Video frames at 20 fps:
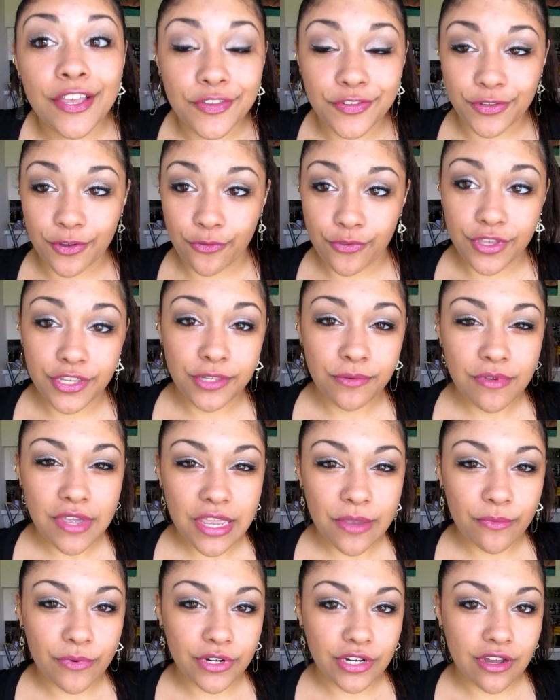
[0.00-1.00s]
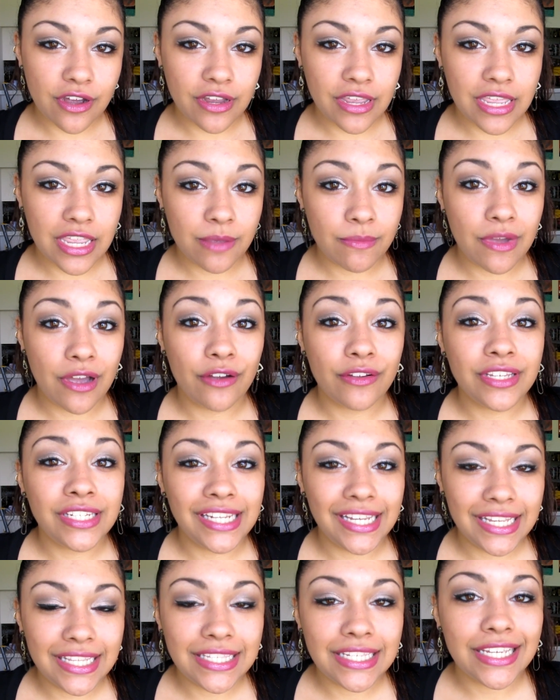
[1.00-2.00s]
So this week we're talking about
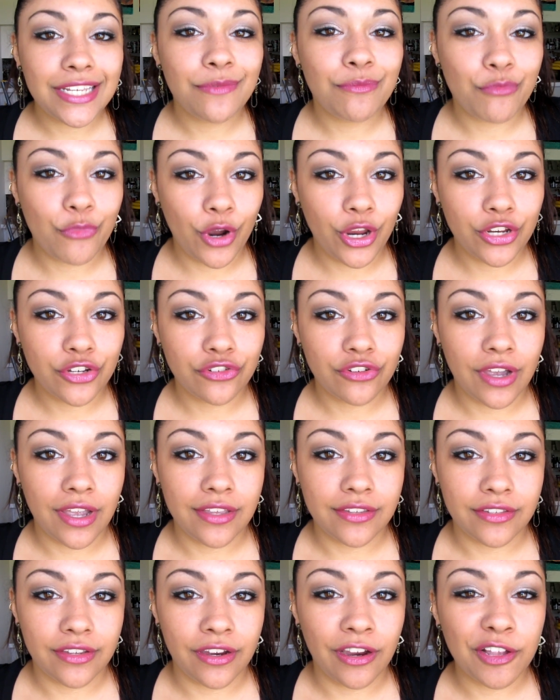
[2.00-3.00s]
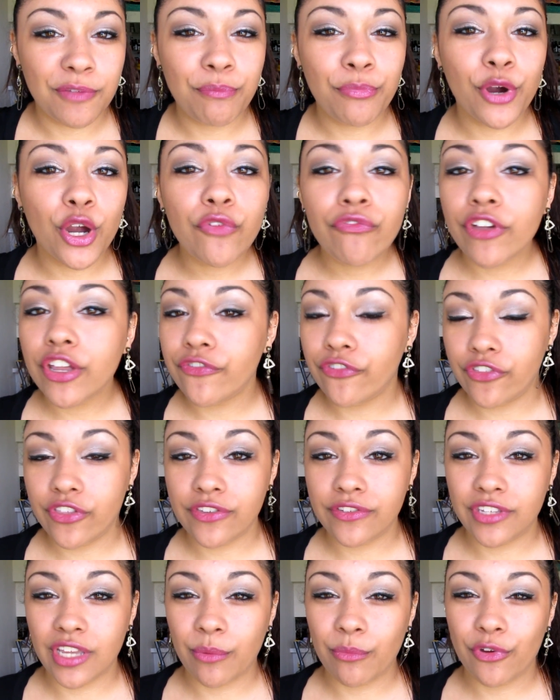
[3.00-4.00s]
Tinted Moisturizer. Perfect for
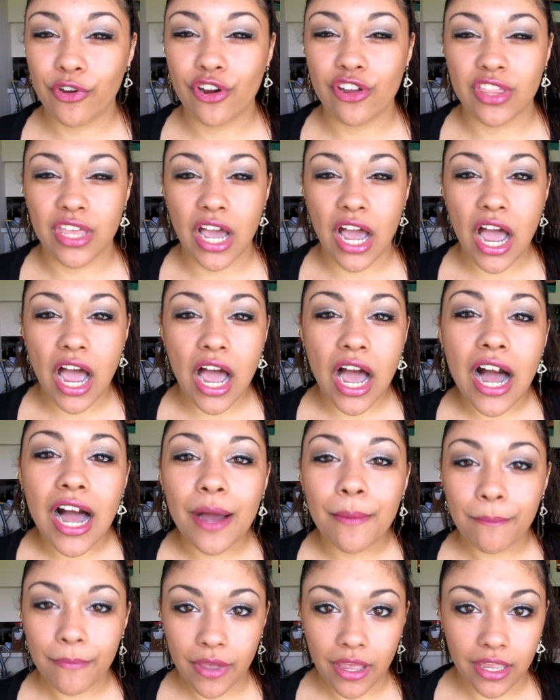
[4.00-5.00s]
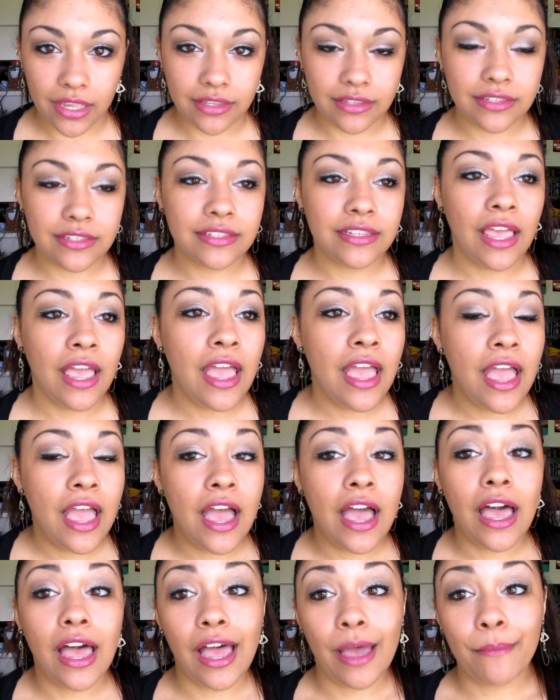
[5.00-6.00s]
the summer, the hot months.
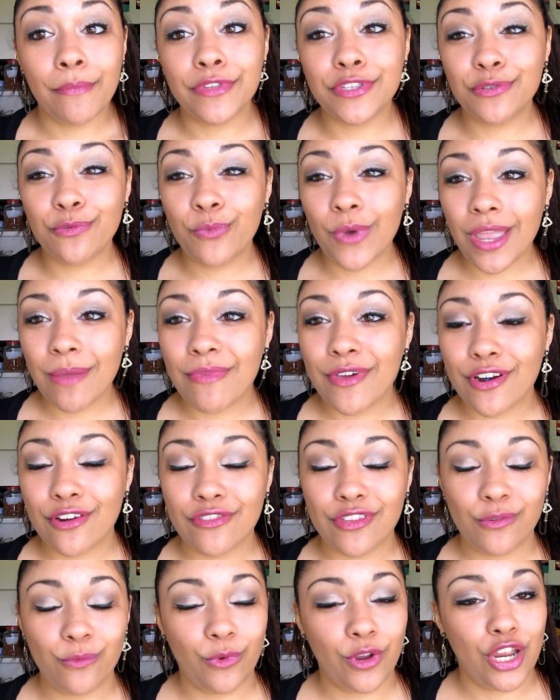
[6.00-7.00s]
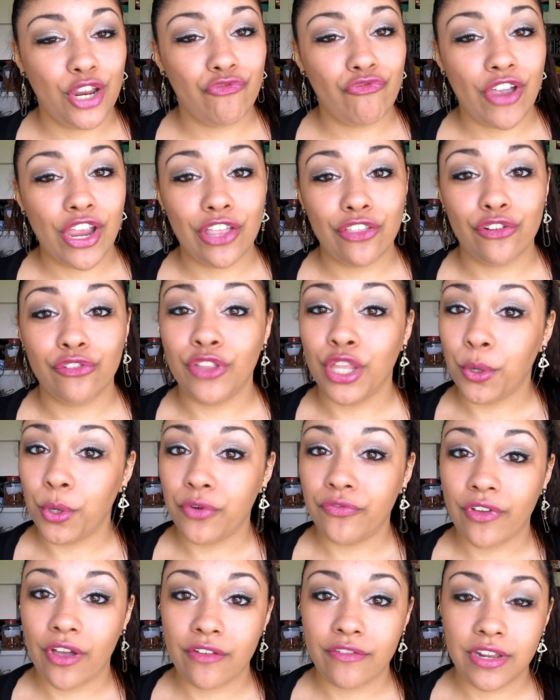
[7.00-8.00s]
It's way better than wearing regular
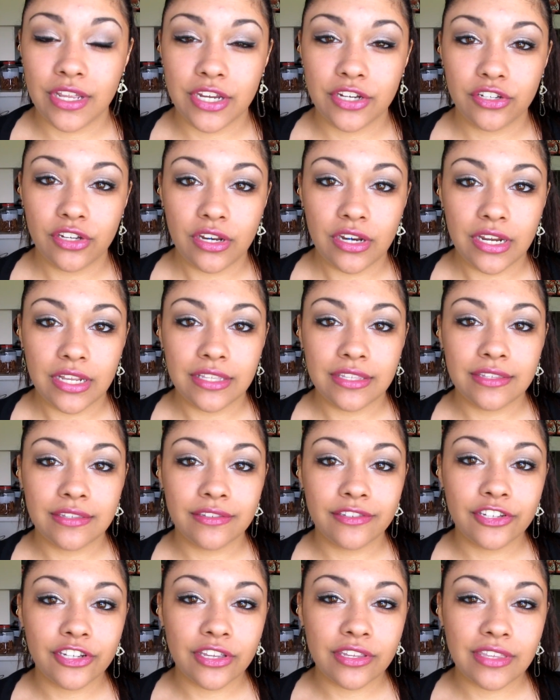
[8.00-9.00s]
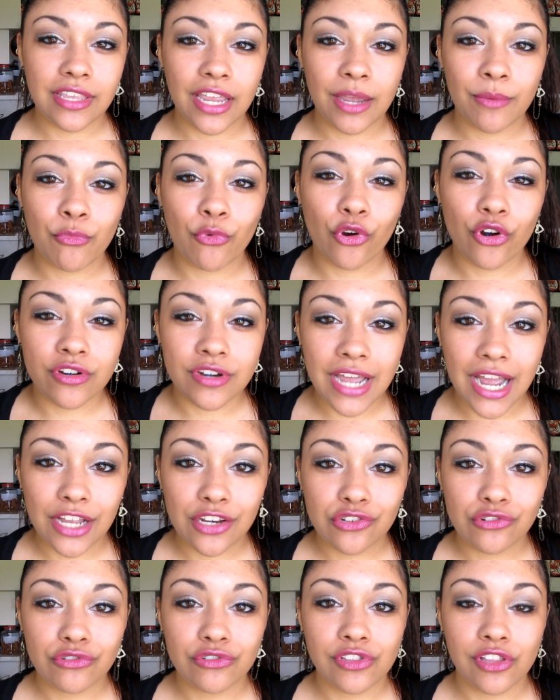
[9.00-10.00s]
liquid foundation. It's just like a more
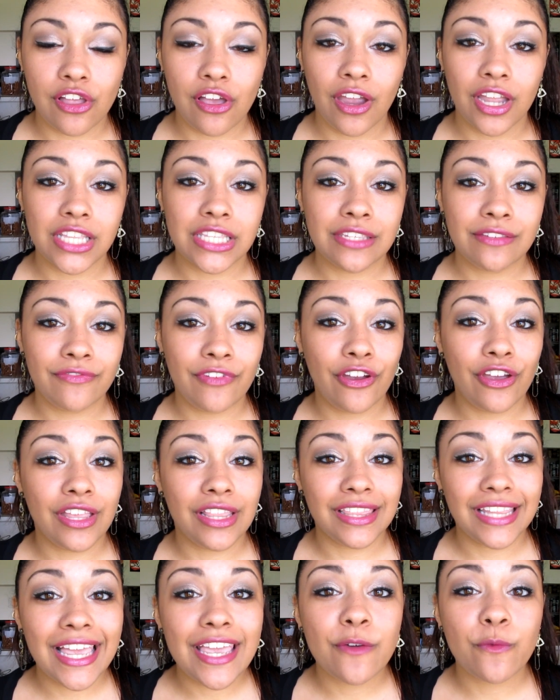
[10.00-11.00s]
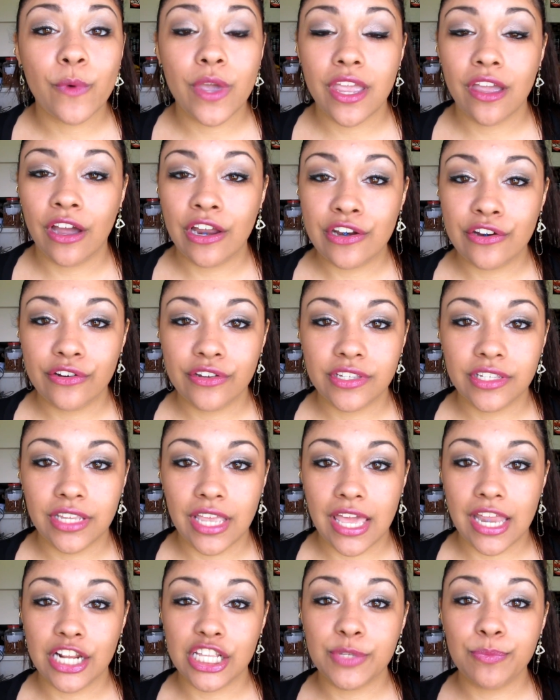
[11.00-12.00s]
natural look. It's very lightweight on your
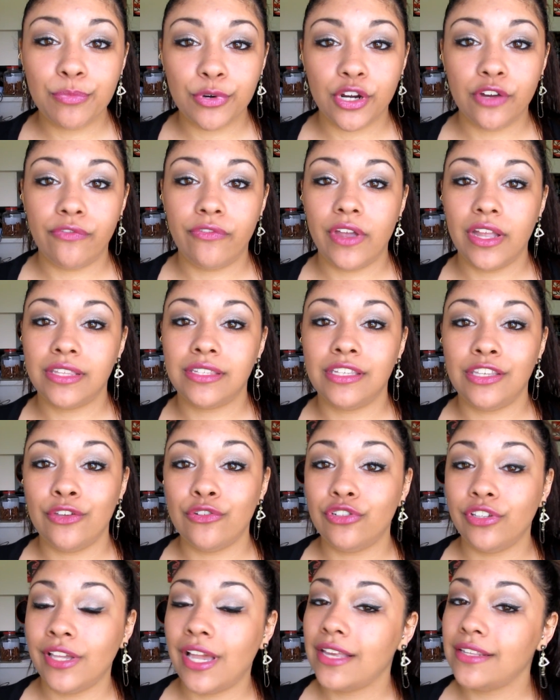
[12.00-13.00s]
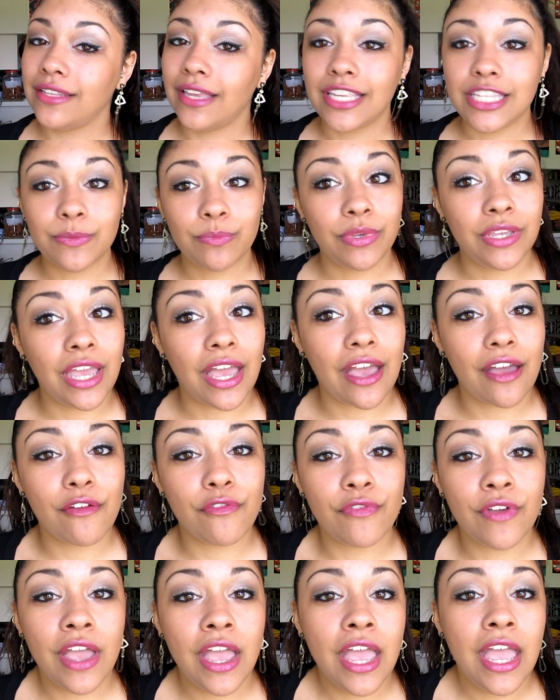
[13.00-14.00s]
skin. It's perfect. It usually has SPF.